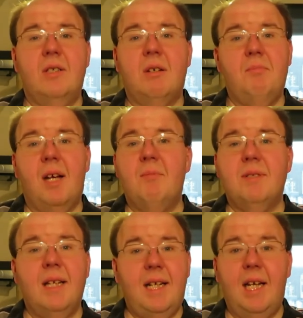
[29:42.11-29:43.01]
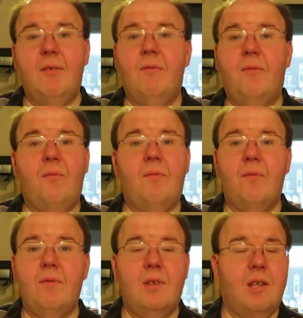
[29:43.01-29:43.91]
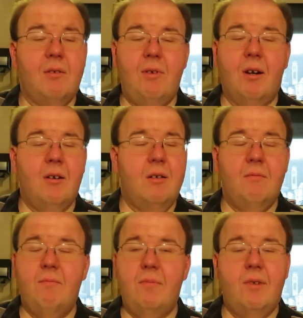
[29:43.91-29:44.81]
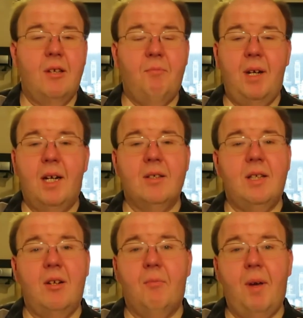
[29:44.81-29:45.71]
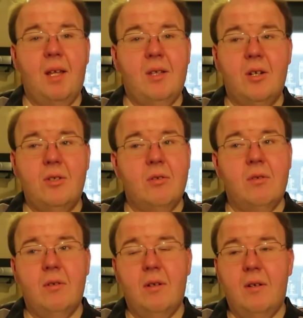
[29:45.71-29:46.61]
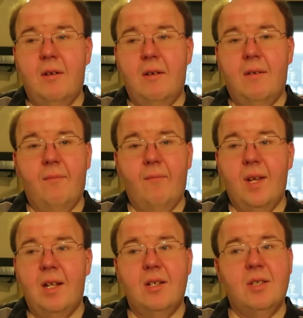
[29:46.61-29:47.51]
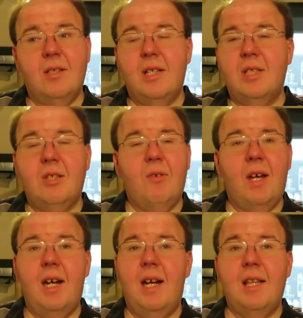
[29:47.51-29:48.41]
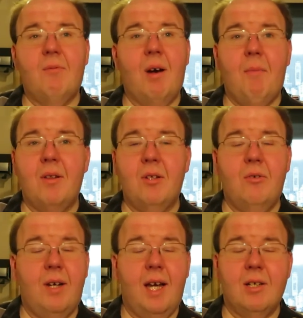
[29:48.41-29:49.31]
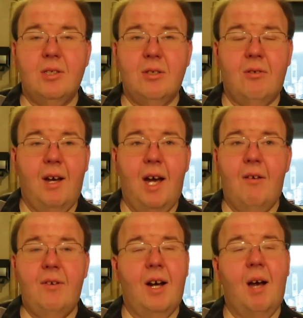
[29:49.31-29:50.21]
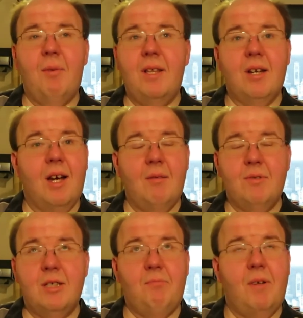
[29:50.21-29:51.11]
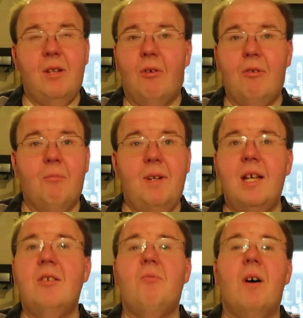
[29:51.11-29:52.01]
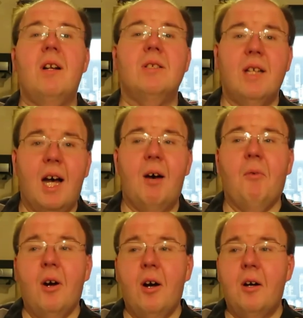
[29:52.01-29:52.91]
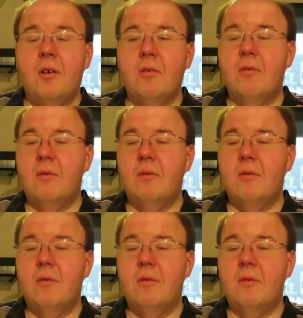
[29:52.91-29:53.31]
And sometimes they give the 300 just because they don't pay attention. That's like they still can't get the right Montelukast after how many times it's been told them this one does not work.